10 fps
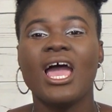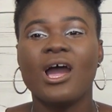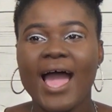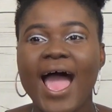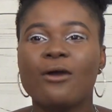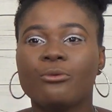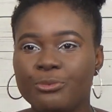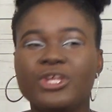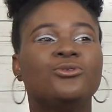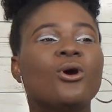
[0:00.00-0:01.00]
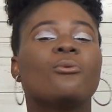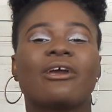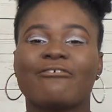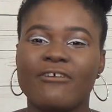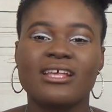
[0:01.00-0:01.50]
Like we
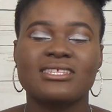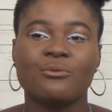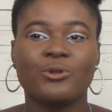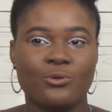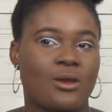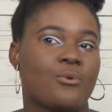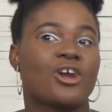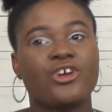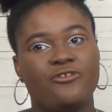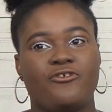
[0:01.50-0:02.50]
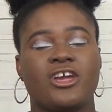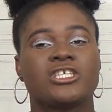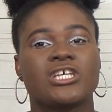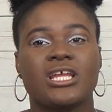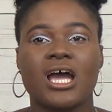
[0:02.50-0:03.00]
know we're friends, and we know that we're good
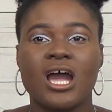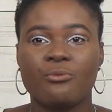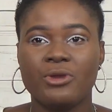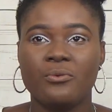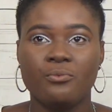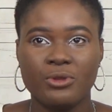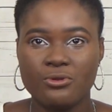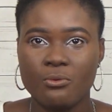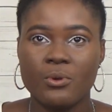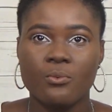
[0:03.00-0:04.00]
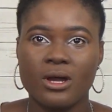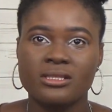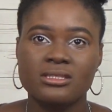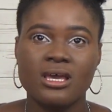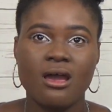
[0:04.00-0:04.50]
for each other, and we know we
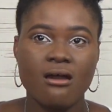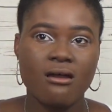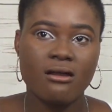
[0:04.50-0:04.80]
want,